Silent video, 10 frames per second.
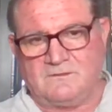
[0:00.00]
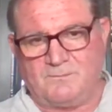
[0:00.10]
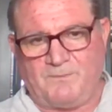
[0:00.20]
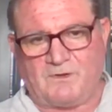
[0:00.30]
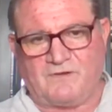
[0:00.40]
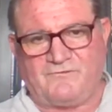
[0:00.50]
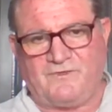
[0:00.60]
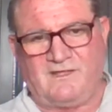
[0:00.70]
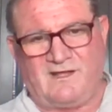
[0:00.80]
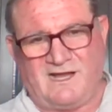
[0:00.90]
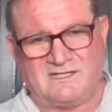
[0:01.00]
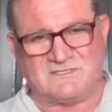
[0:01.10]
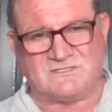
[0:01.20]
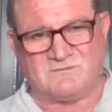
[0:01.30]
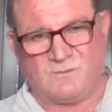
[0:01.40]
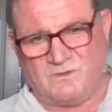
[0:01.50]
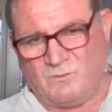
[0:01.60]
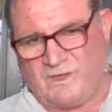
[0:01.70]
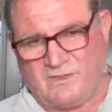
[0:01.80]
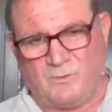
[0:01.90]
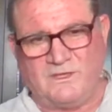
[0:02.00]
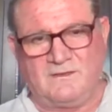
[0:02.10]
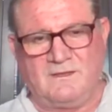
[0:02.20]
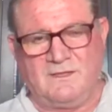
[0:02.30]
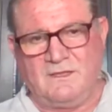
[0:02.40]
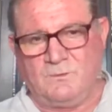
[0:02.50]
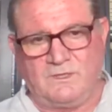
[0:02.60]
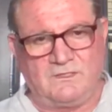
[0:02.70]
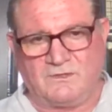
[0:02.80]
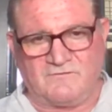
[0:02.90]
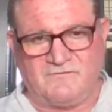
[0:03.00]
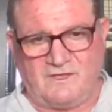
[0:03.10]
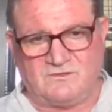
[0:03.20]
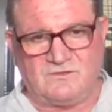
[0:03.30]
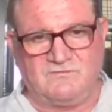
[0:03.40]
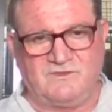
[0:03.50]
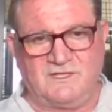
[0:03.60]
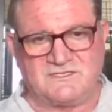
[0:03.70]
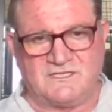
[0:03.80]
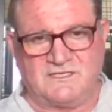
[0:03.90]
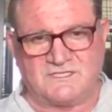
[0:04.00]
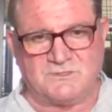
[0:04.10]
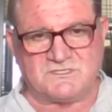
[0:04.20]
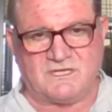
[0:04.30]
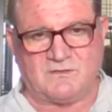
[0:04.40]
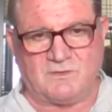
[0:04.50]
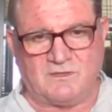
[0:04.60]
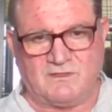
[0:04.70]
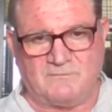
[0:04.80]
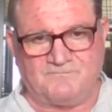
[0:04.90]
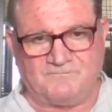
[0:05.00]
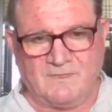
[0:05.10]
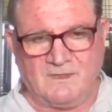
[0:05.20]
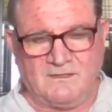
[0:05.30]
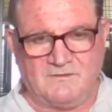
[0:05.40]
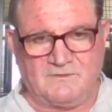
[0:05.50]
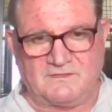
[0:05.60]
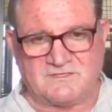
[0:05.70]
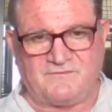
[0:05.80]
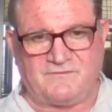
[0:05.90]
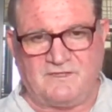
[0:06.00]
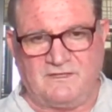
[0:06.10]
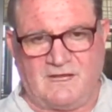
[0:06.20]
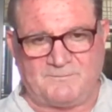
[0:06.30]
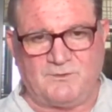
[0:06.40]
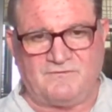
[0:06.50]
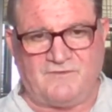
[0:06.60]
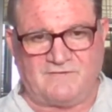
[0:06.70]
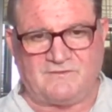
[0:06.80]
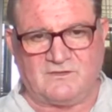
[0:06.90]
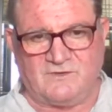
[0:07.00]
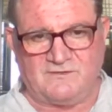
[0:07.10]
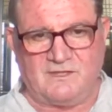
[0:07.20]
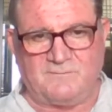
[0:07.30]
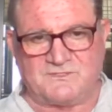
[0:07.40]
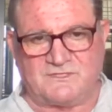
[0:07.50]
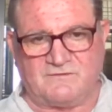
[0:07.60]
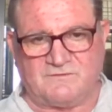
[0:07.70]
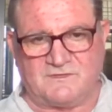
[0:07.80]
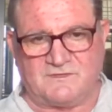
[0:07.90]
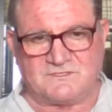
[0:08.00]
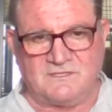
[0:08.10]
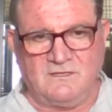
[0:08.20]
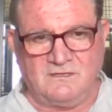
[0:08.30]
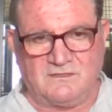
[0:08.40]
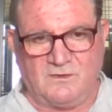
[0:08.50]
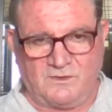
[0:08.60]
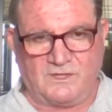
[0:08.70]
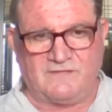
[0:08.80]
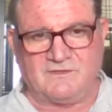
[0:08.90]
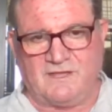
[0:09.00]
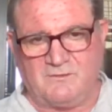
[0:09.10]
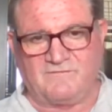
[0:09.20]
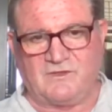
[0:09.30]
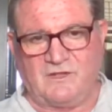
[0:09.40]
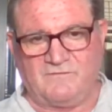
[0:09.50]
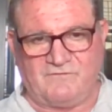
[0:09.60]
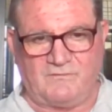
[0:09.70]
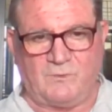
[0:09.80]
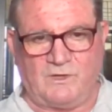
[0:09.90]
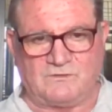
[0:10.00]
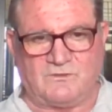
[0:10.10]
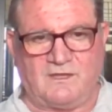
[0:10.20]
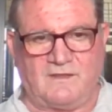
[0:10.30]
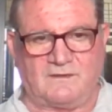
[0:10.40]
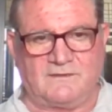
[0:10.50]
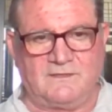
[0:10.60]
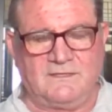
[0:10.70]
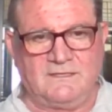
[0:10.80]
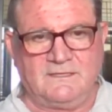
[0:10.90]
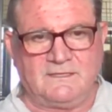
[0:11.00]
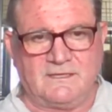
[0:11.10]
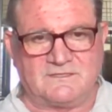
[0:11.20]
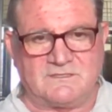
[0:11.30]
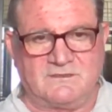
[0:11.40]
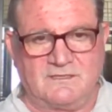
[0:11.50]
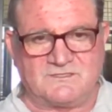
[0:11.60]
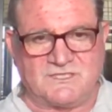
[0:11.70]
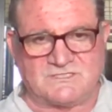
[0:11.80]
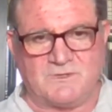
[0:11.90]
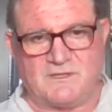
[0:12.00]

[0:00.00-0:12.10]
topography, heights, weather, wind. You can find two vineyards here next to each other where there's up to a 5-degree temperature difference on a given day if you go from the one to the other. And it's just